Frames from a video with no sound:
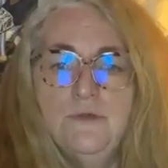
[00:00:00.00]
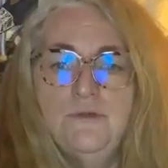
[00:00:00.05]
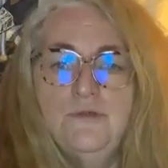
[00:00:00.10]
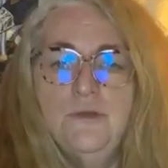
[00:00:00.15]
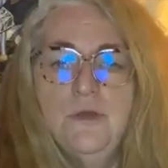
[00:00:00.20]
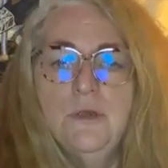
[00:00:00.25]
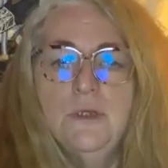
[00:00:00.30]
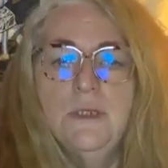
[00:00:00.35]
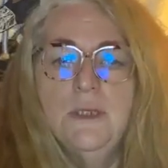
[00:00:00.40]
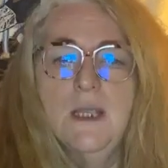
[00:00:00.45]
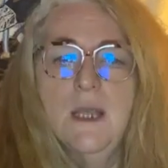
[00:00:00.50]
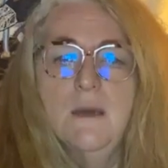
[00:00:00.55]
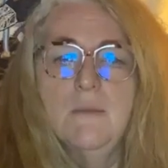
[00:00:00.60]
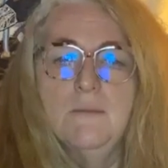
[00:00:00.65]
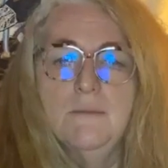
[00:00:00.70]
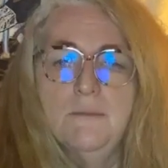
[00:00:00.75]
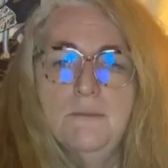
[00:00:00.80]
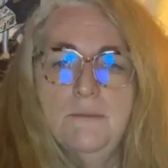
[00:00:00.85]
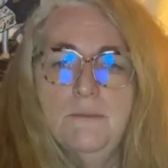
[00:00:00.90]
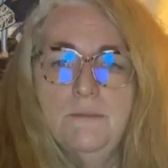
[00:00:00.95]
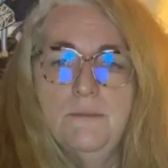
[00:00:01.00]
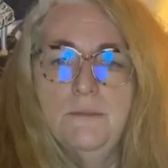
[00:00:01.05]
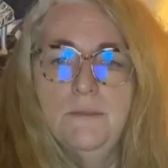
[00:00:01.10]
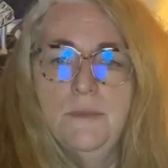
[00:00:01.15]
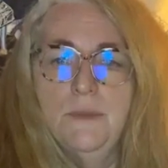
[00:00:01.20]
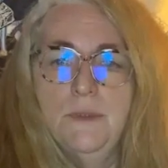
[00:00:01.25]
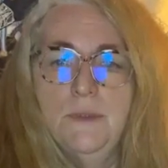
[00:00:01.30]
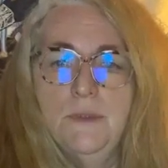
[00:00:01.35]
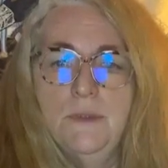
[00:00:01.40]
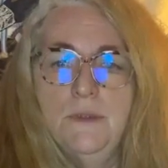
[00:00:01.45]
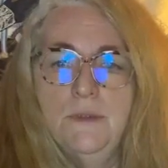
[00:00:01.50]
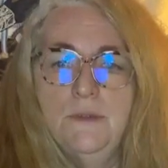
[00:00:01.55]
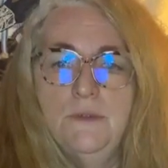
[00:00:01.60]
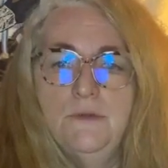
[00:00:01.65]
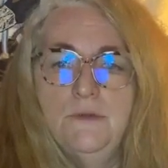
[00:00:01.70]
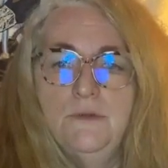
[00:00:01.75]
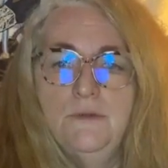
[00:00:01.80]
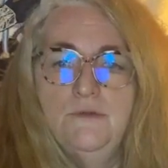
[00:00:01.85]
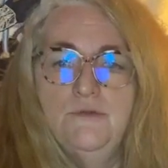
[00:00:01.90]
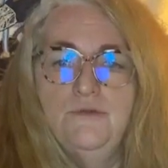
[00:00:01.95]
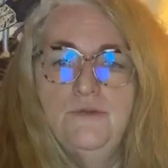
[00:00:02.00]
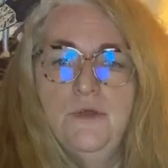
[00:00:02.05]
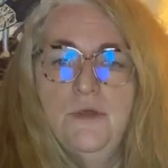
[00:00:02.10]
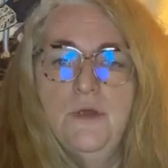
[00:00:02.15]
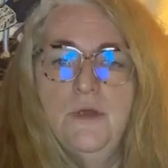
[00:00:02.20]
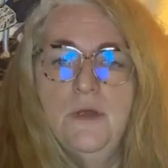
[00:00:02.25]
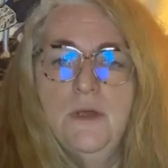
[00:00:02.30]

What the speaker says: Chögyam. Ch